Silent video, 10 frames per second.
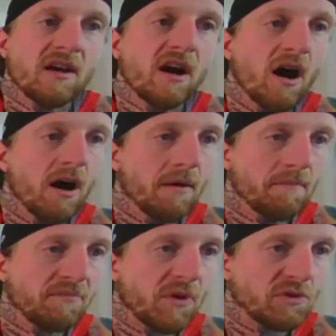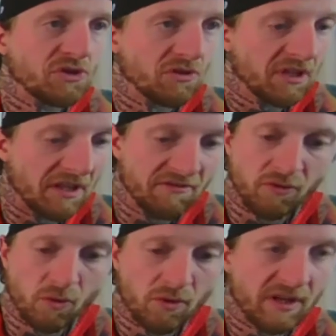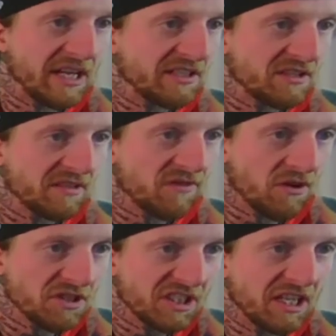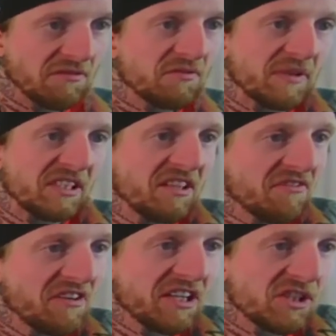what you're looking for as far as scheme specific.